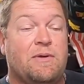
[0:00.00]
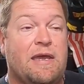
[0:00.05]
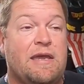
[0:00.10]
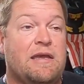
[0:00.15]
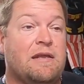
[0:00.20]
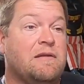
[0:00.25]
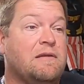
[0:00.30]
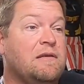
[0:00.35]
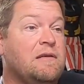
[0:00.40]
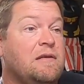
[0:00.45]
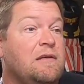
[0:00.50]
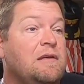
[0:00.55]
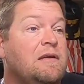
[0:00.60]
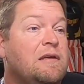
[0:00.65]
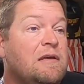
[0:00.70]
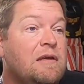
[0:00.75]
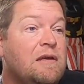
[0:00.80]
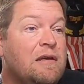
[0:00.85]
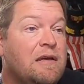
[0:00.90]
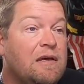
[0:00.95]
can.
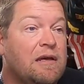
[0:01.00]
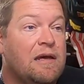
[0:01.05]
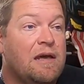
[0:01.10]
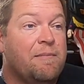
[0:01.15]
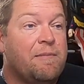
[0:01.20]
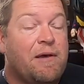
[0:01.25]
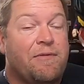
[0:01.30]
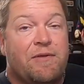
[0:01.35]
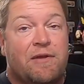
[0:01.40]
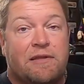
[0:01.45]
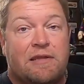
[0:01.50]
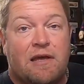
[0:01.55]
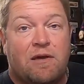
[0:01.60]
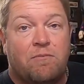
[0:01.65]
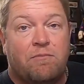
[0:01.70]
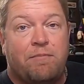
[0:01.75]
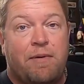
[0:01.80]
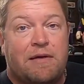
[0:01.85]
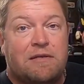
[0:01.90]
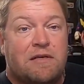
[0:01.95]
I think
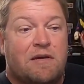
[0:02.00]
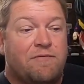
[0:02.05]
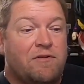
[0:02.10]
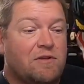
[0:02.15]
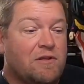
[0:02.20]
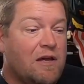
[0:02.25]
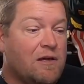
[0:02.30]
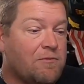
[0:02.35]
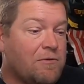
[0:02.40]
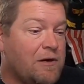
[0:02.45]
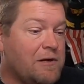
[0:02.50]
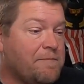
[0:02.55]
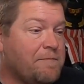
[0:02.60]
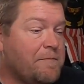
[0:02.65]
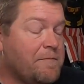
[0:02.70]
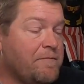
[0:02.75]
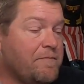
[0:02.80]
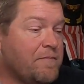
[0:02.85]
that pays off in the long run.